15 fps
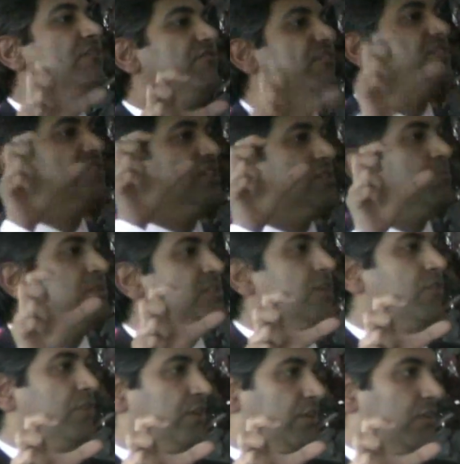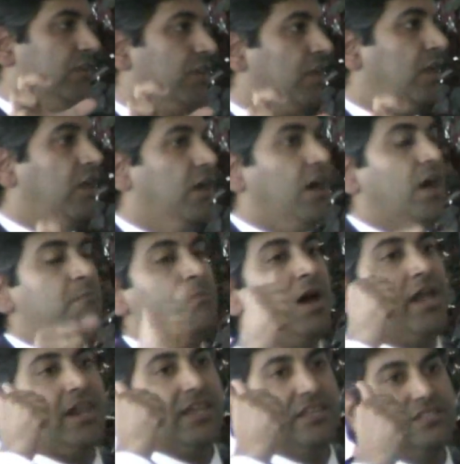physics material, on
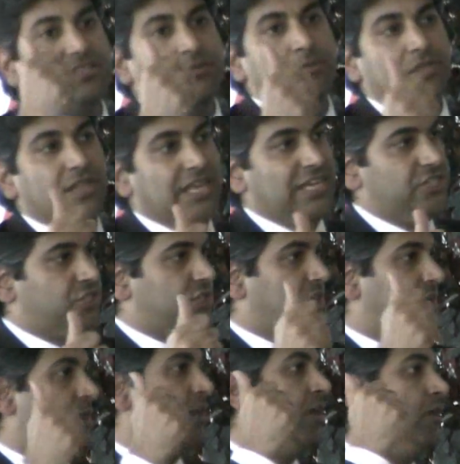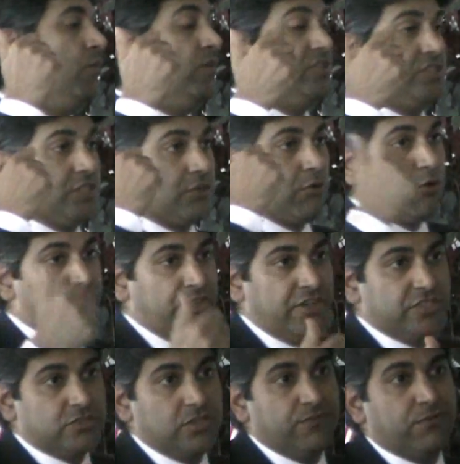modeling and simulation, which is a growth
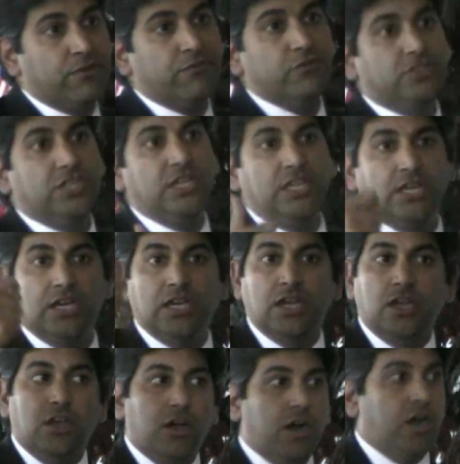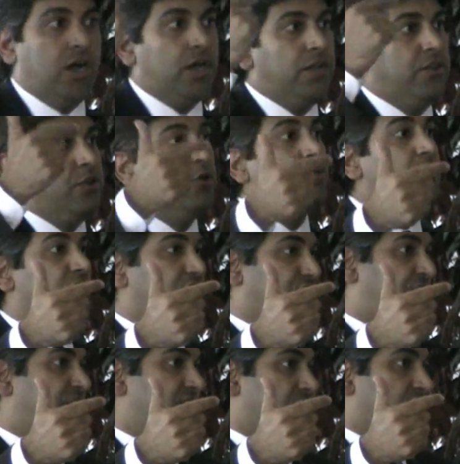industry for Virginia, on nuclear
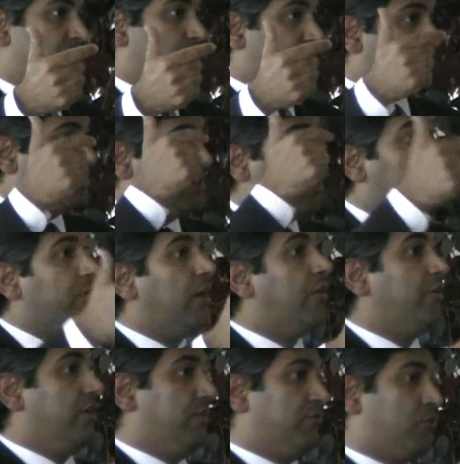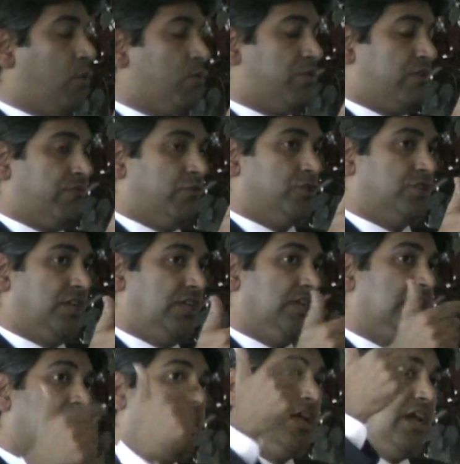physics, which is another area of growth in Virginia,
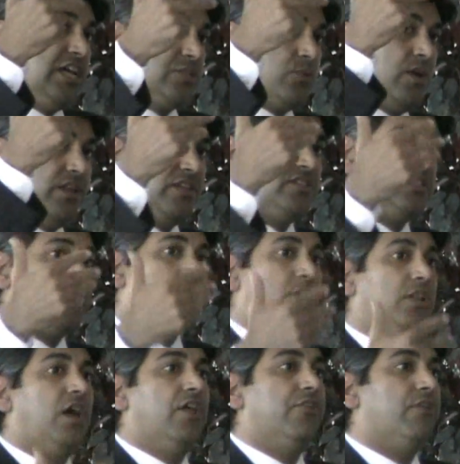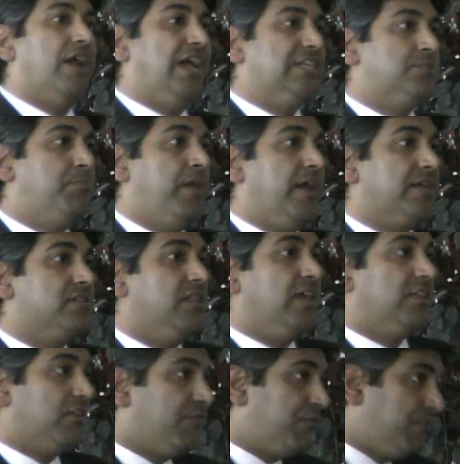as well as several other aspects
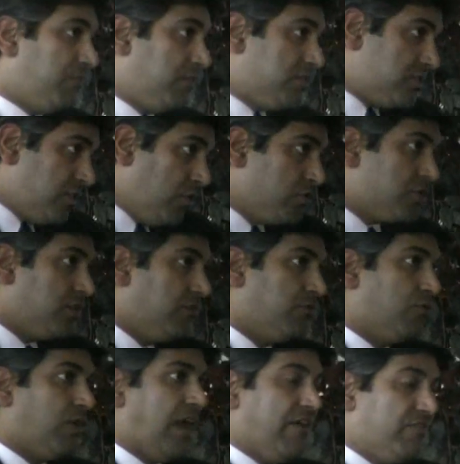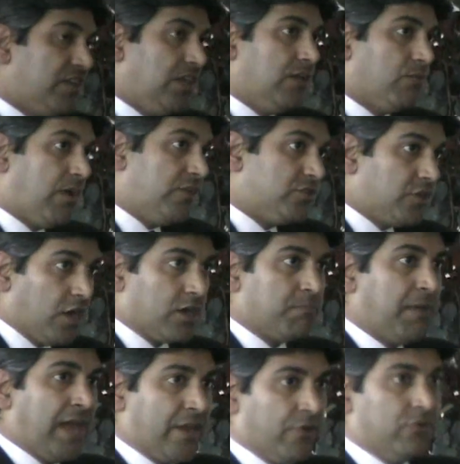like this notion of gravity around dark
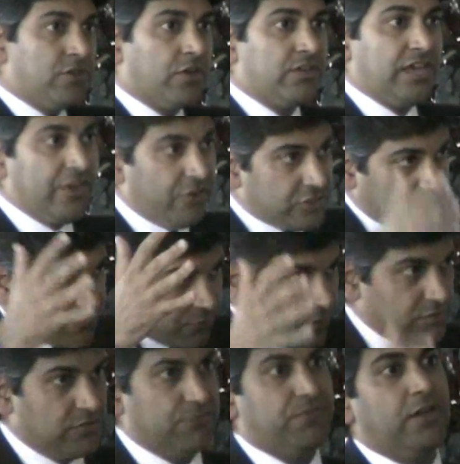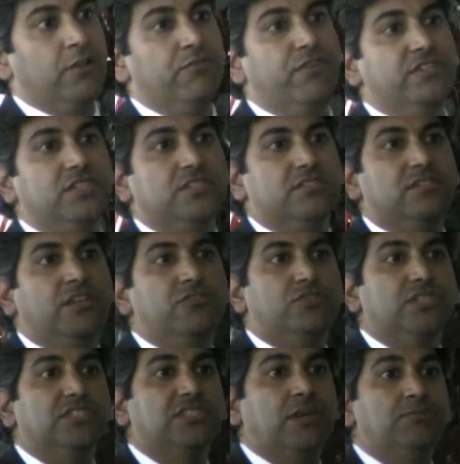matter, dark energy, for those of you who follow physics, an
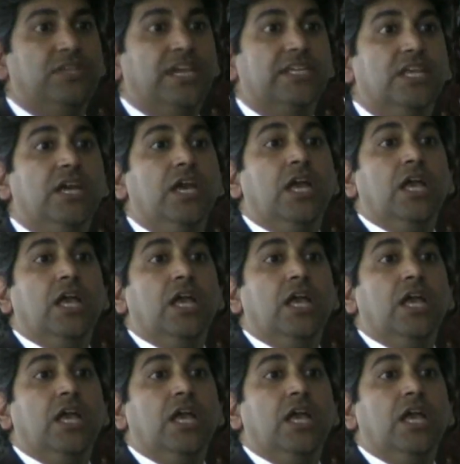interesting subject.